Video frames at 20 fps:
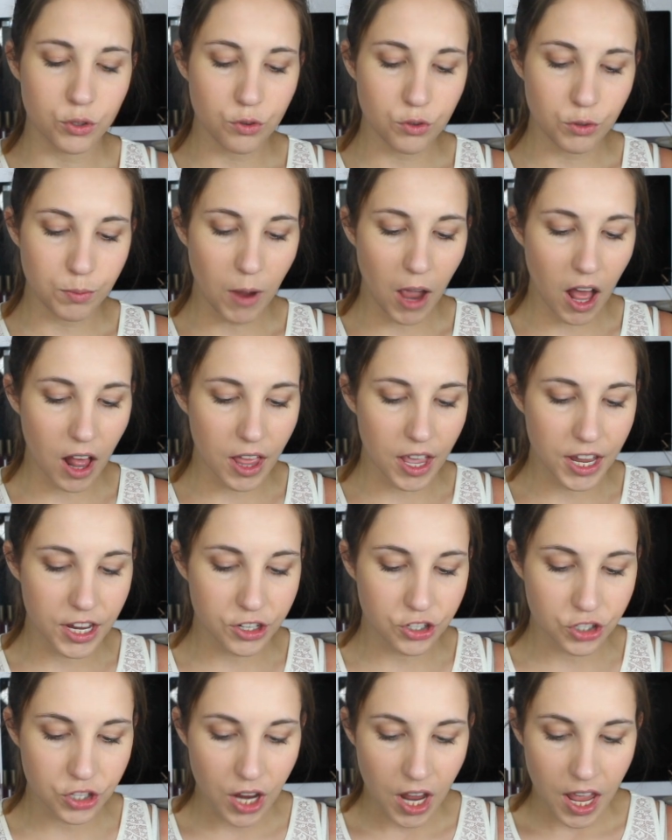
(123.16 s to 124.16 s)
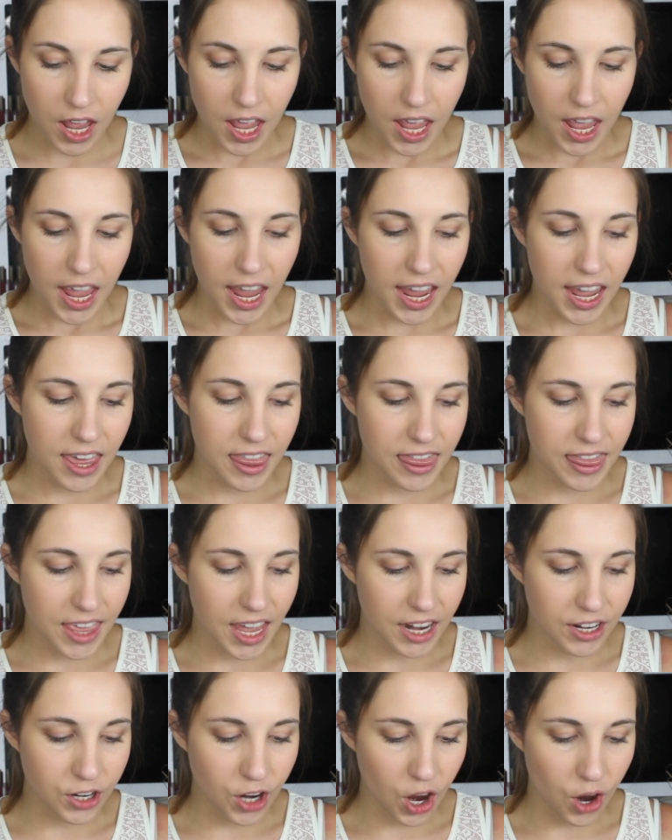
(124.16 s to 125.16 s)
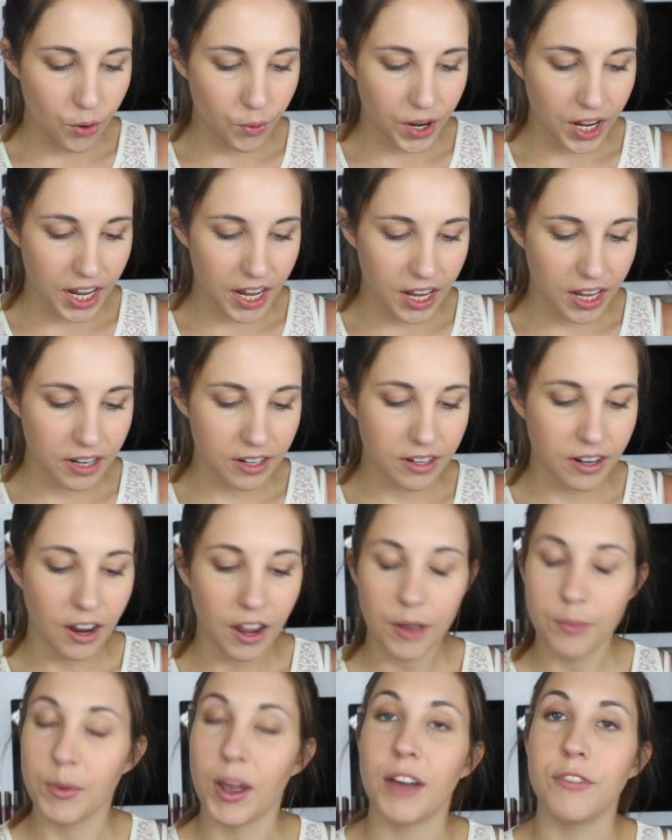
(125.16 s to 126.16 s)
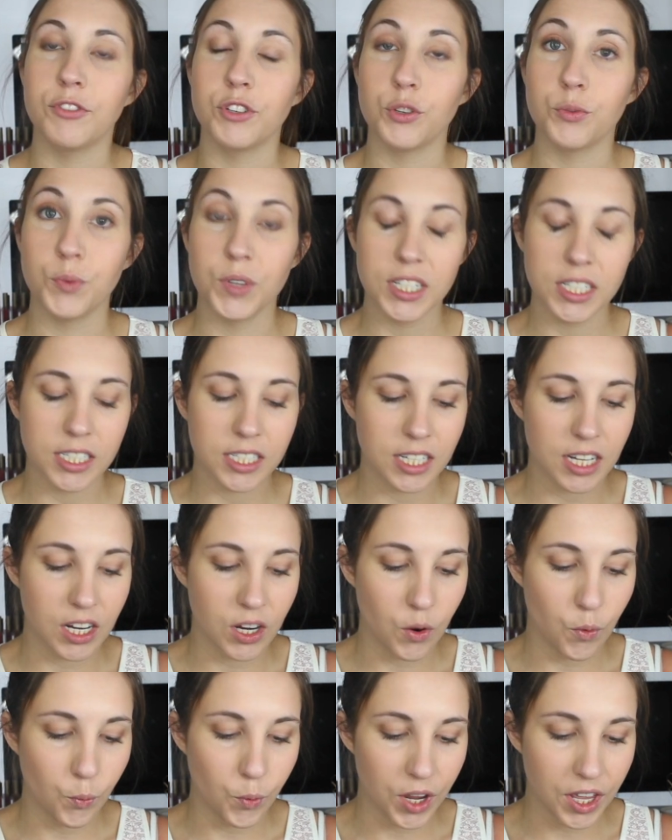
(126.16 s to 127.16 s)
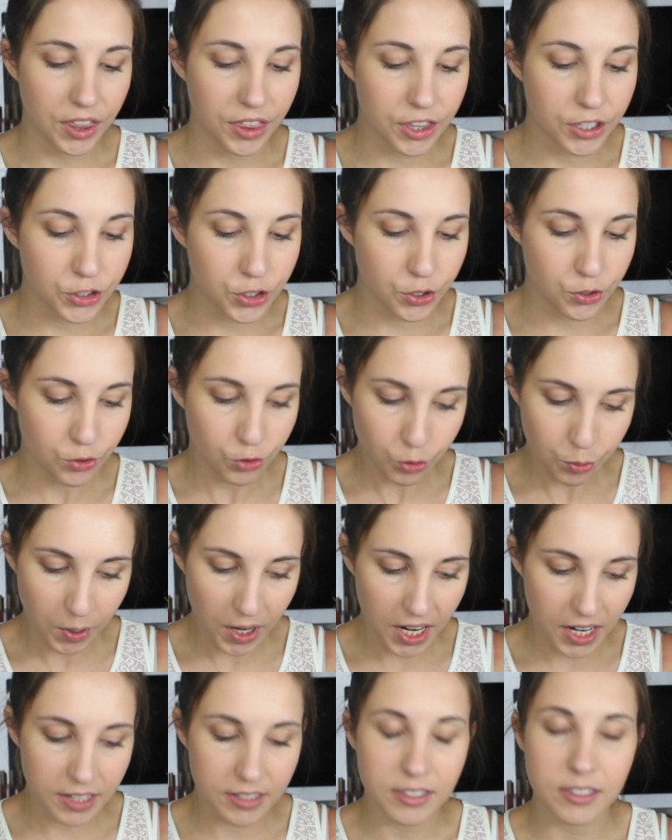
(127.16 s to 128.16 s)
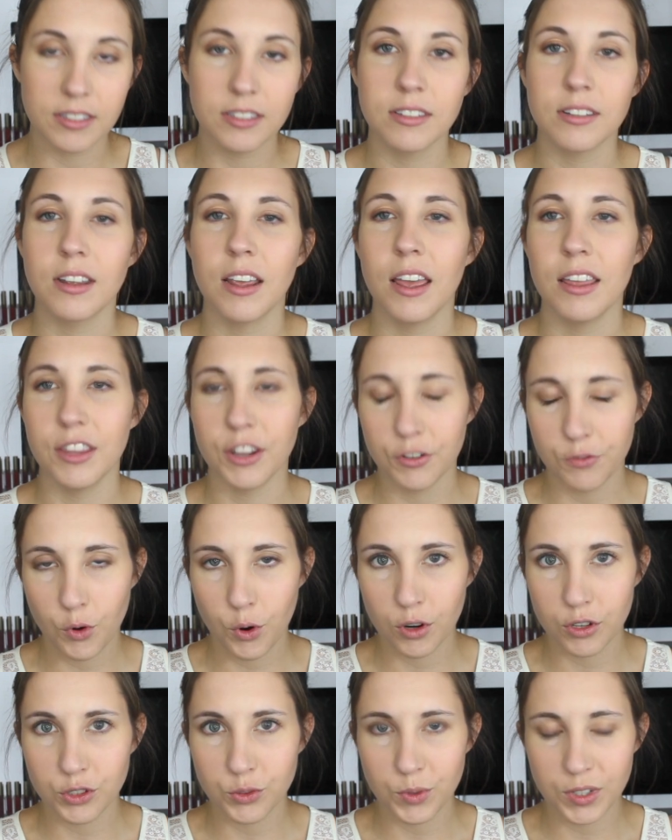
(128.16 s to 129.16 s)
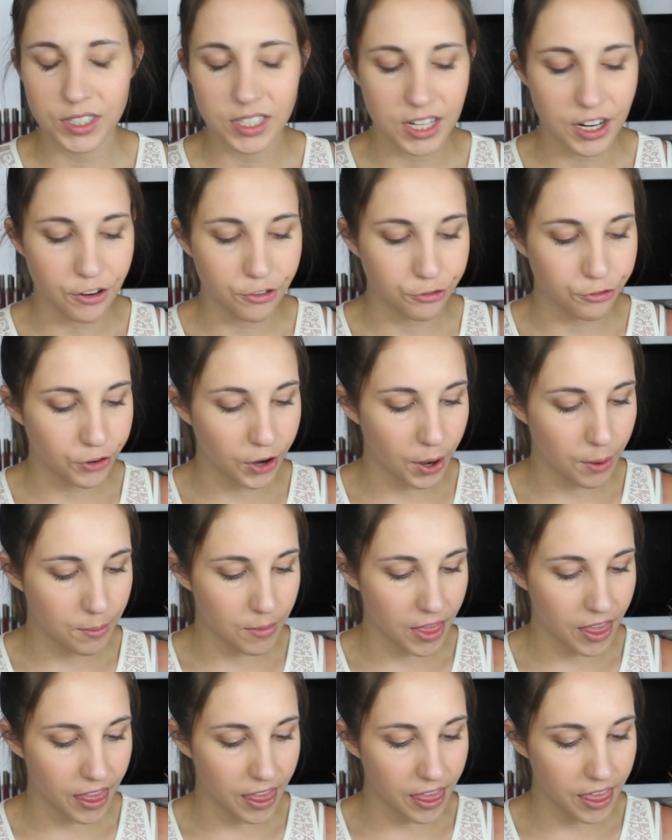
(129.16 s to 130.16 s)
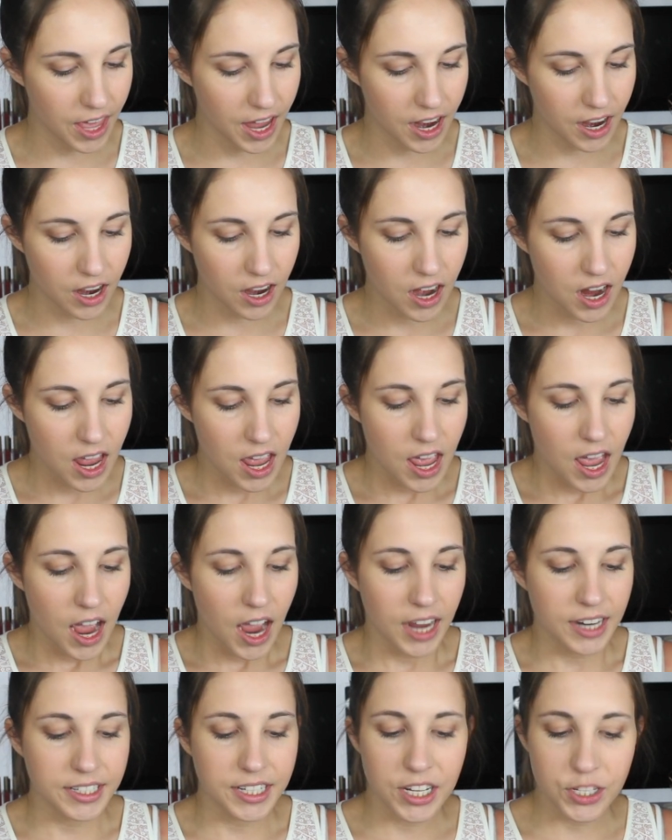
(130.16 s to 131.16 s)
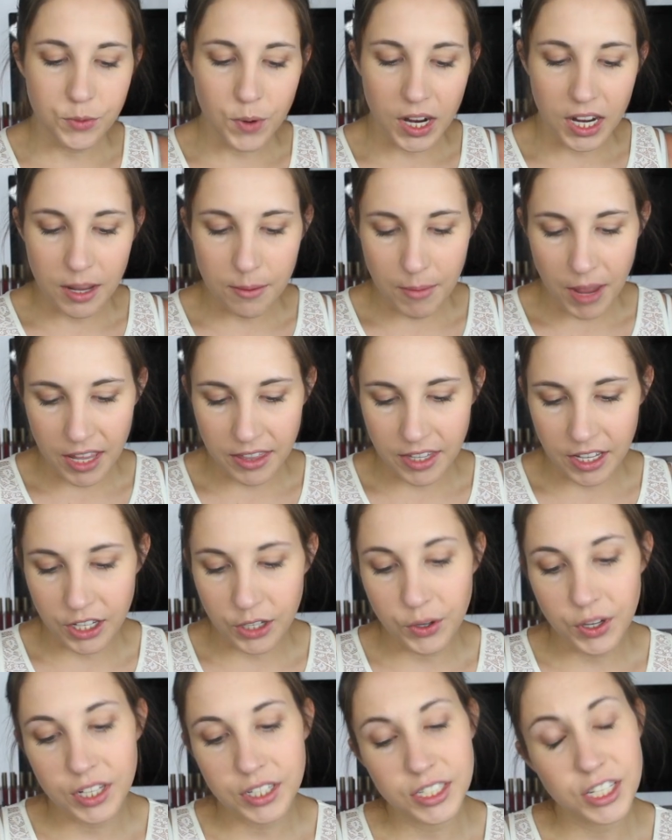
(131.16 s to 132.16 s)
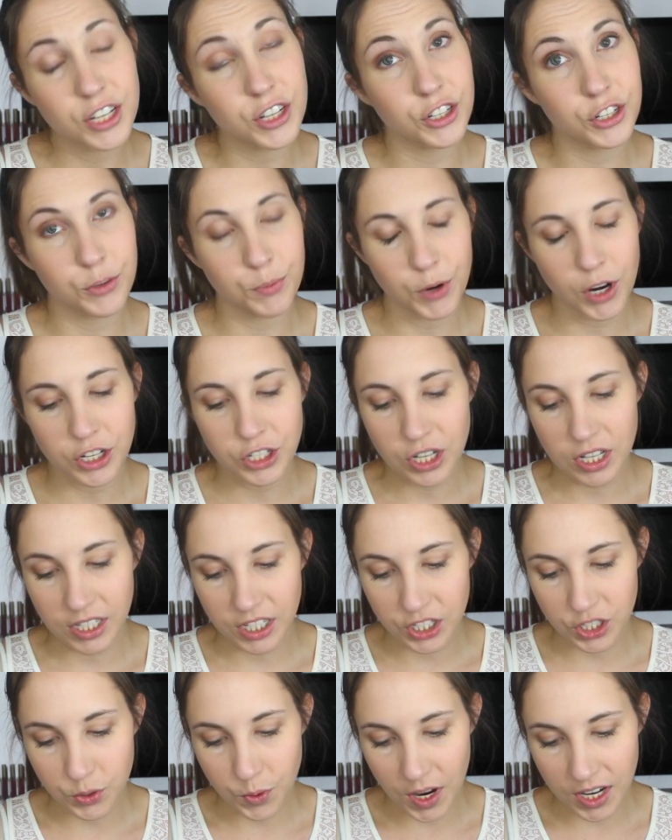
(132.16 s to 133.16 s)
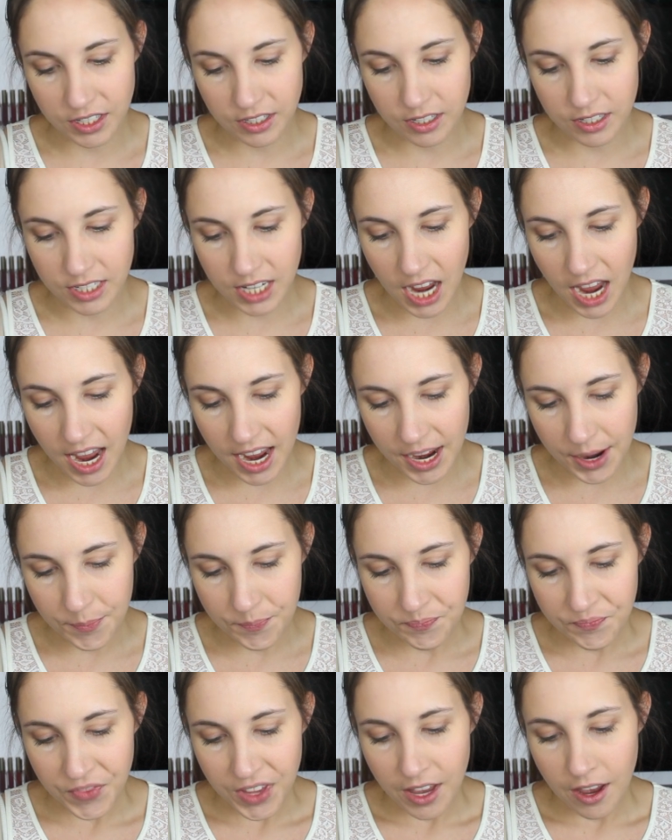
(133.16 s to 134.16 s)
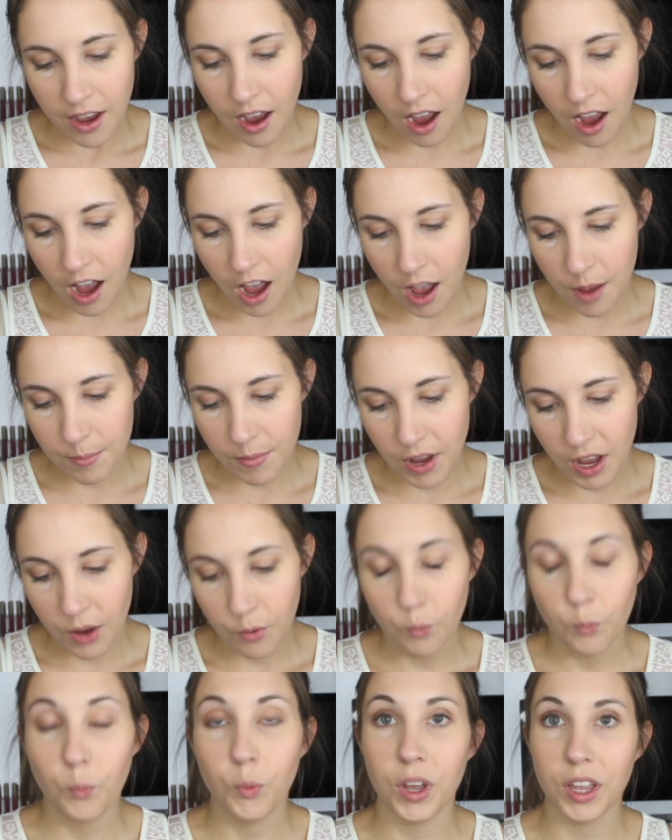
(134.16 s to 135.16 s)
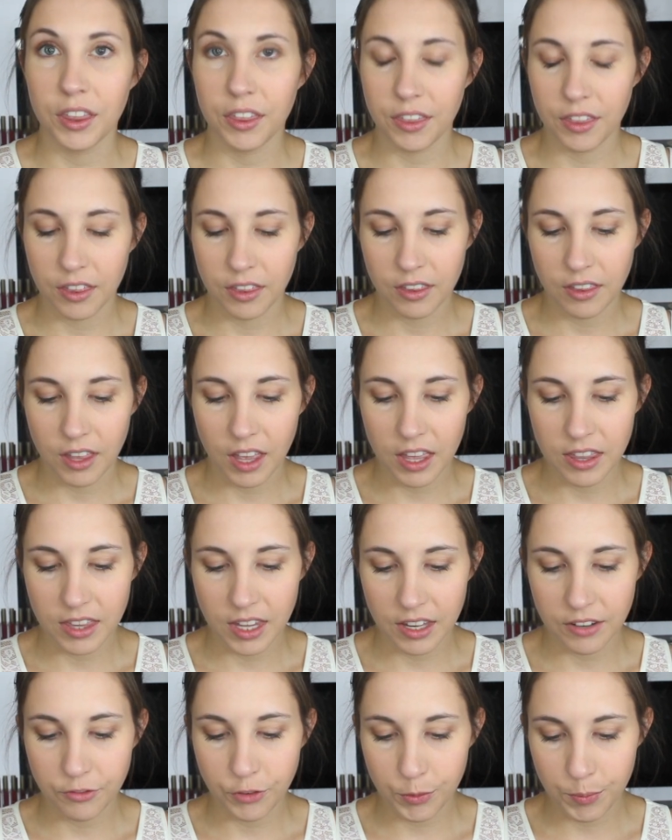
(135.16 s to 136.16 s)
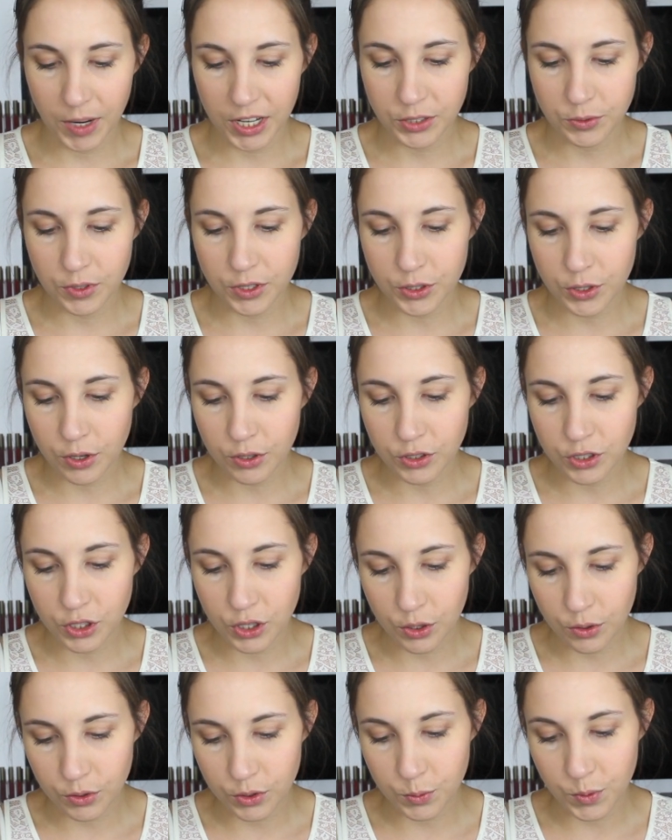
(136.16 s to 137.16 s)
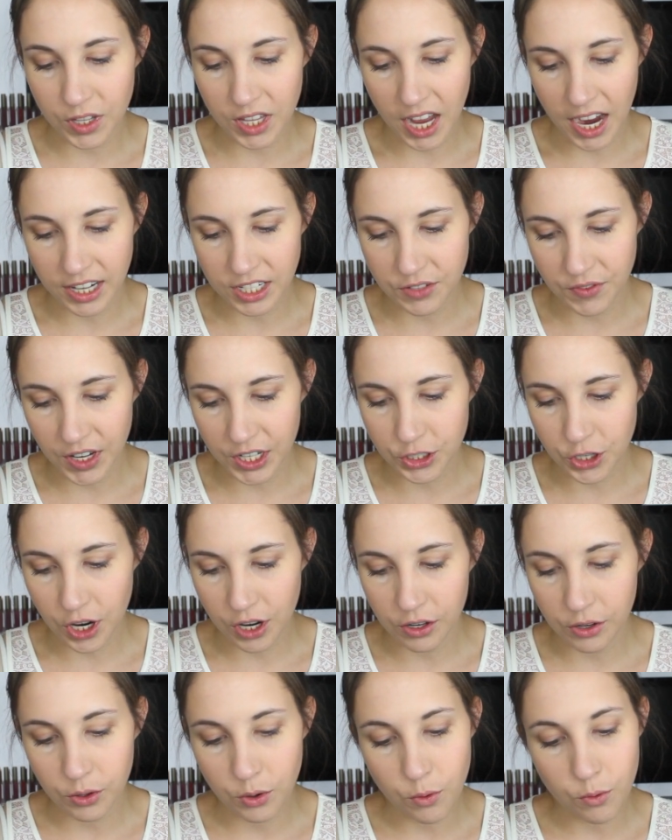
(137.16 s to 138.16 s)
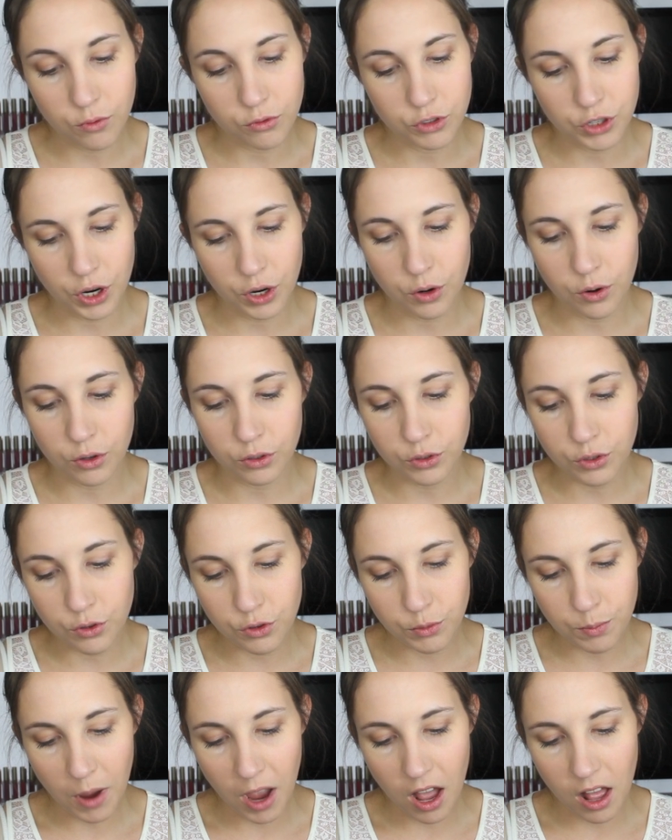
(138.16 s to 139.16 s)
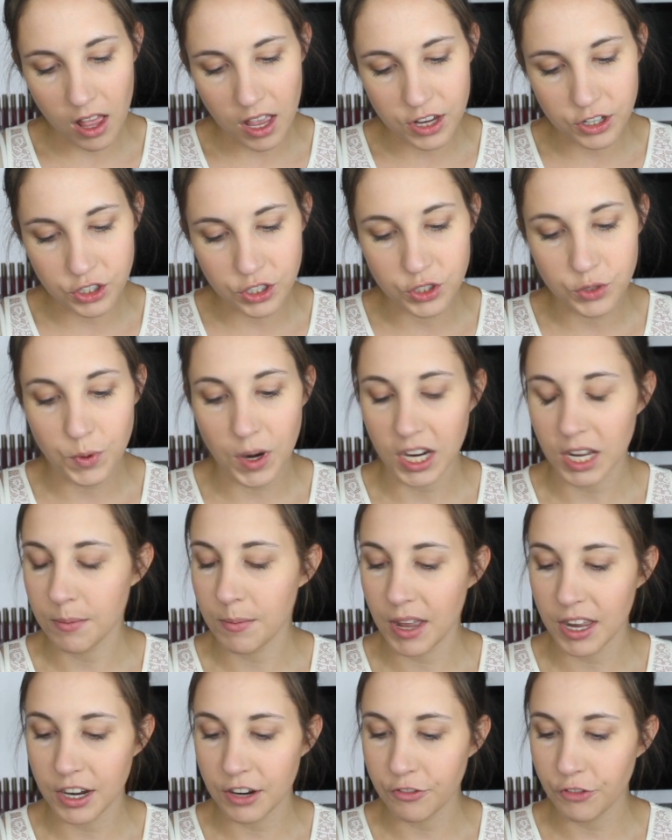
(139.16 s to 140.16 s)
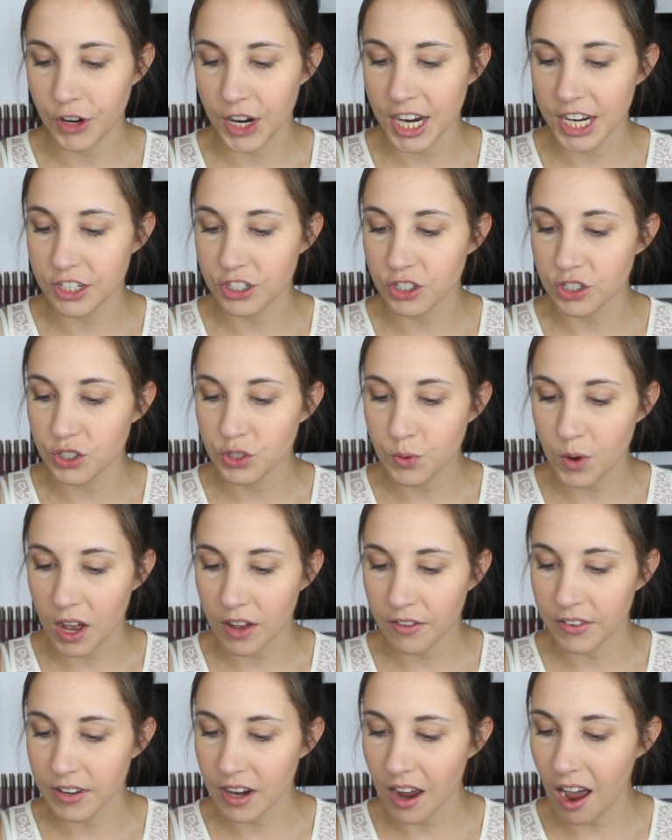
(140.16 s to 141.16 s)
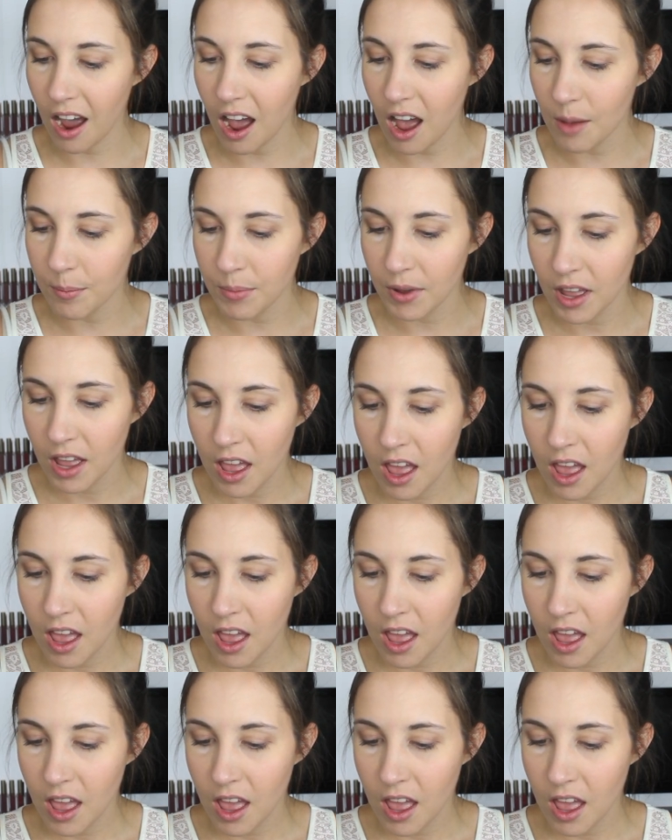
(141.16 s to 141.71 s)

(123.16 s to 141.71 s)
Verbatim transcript: tooth polish and then go in um, after rinsing with the toothpaste and then of course rinsing from there. It does recommend that you continue to brush at least twice a day um, with and then for best results use with activated char charcoal tooth polish. It's recommended for ages 12 and up.